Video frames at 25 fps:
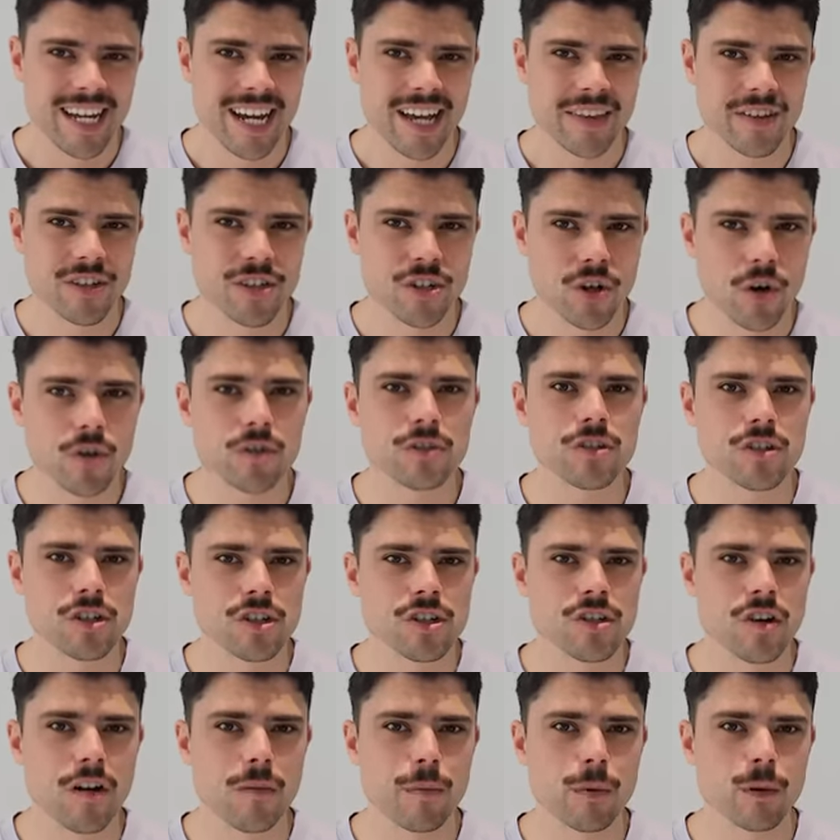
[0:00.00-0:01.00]
And the Dogs
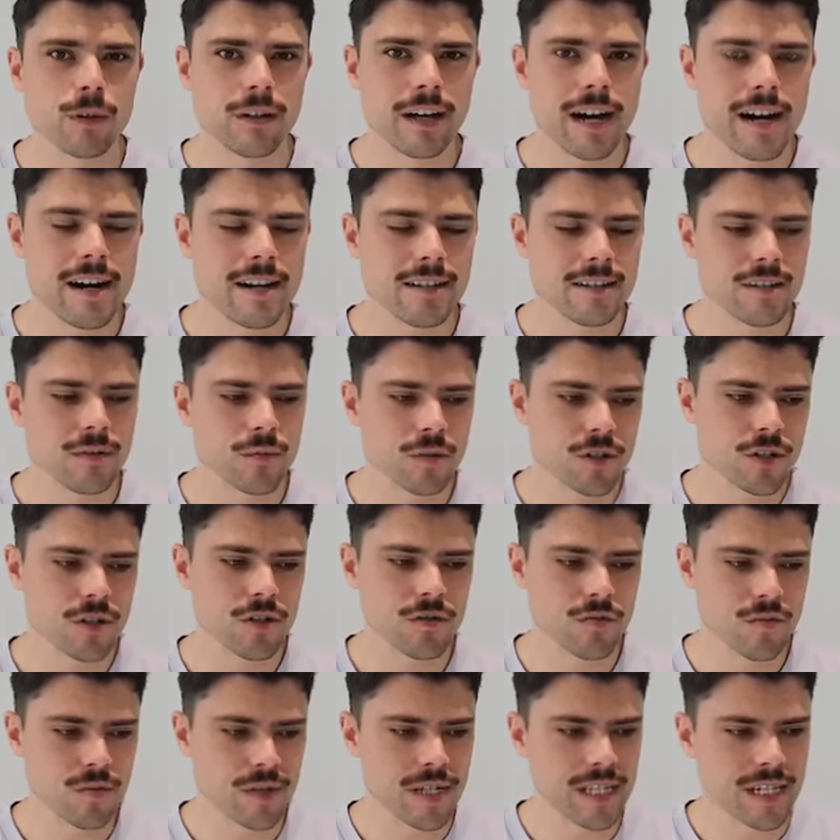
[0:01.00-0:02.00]
just toppled Carlton, which
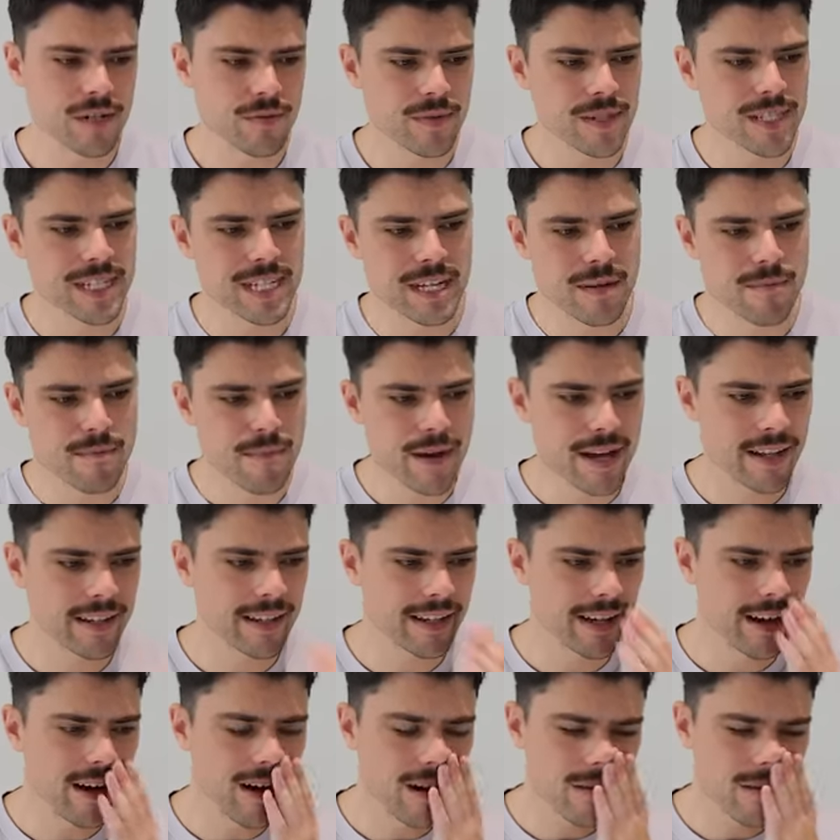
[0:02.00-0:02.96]
is really, really compelling.